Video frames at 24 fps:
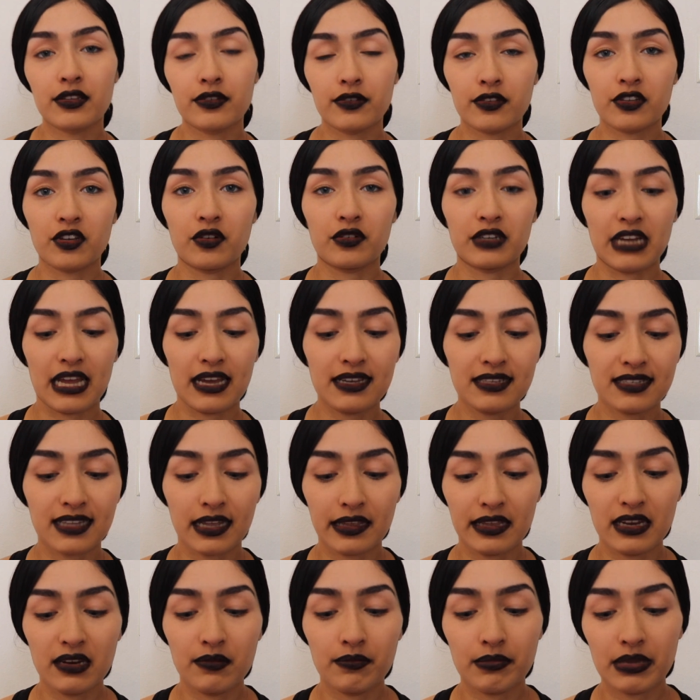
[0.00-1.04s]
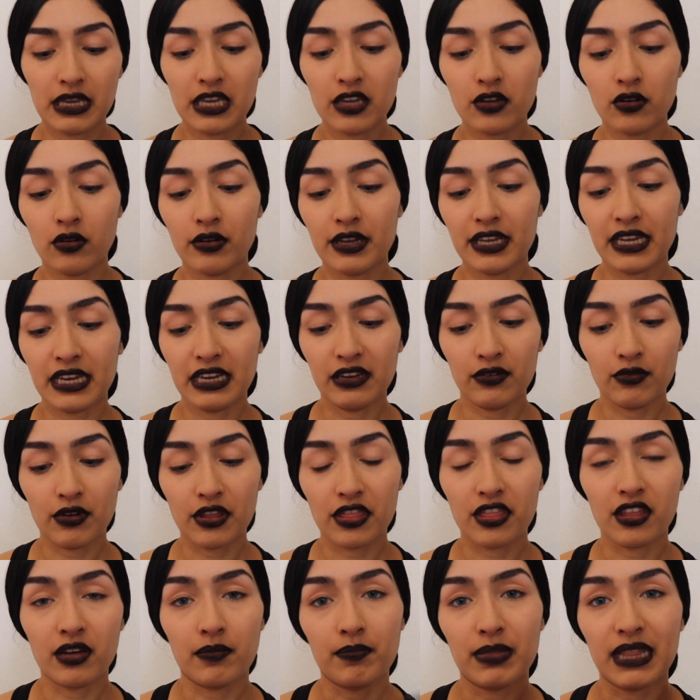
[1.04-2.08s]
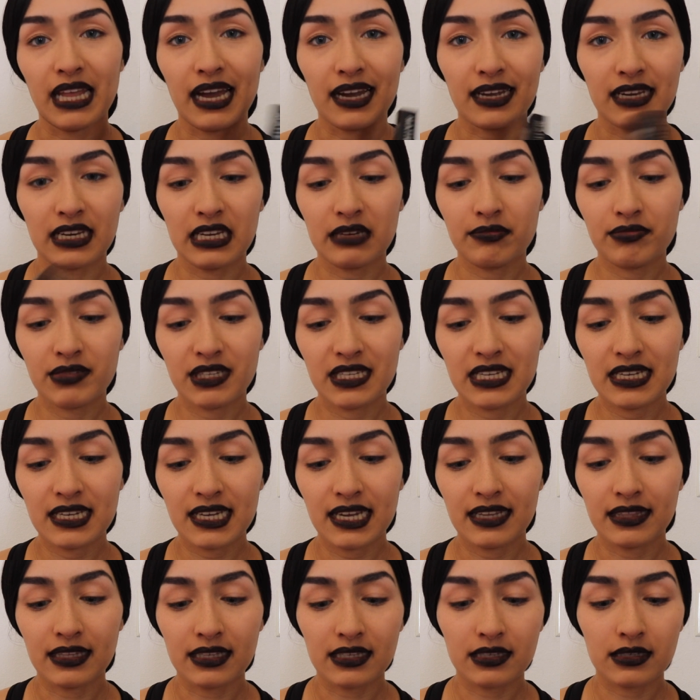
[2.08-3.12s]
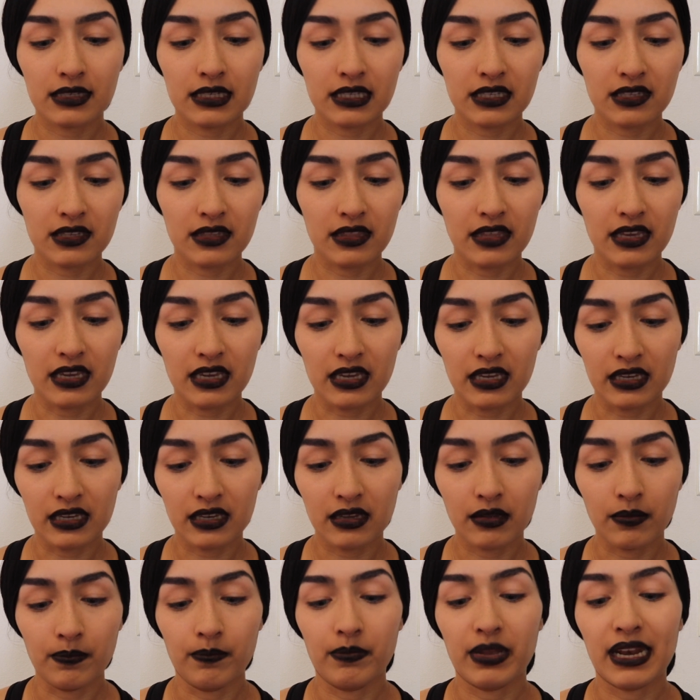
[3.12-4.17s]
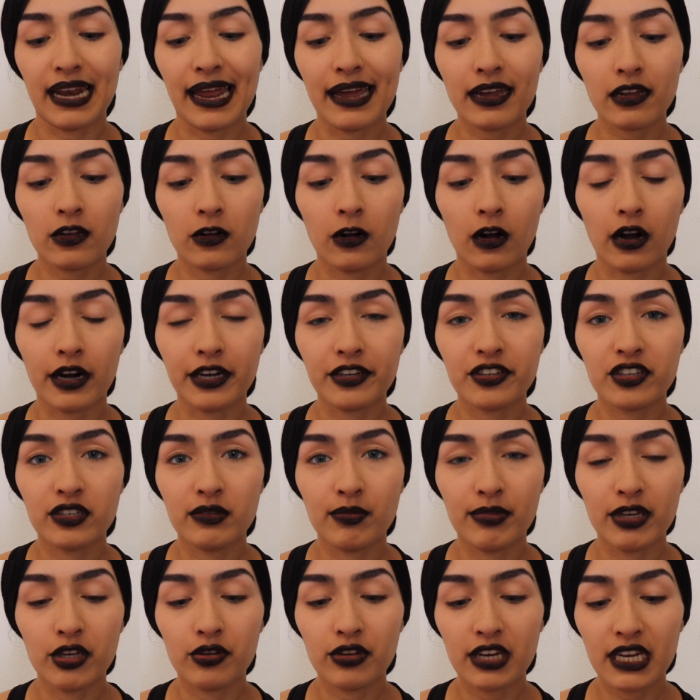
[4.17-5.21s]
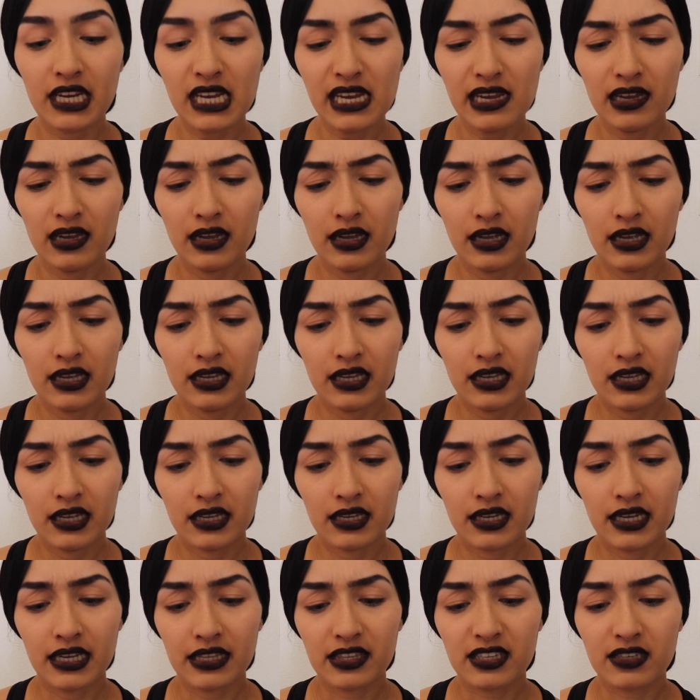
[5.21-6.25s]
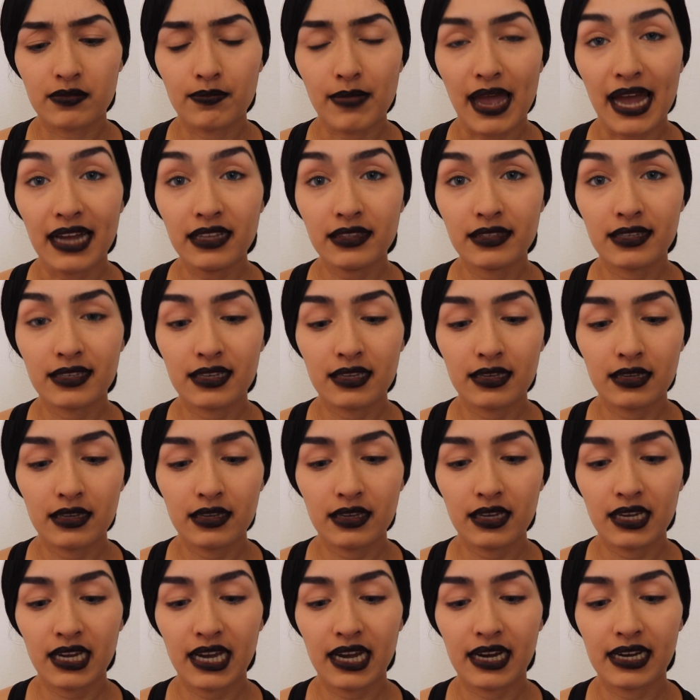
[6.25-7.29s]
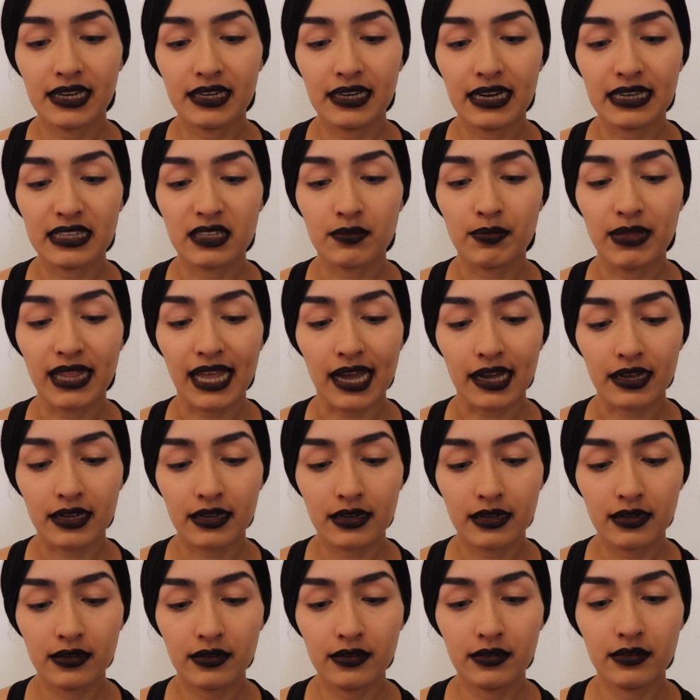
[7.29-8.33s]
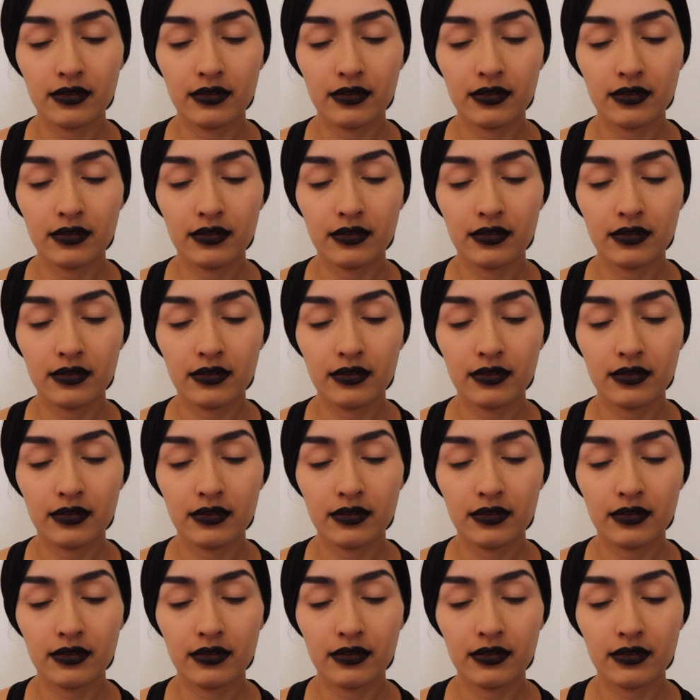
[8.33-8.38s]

So next I'm gonna be going in with the black lipstick, and this is the Black Heart Beauty. It's matte and it's black,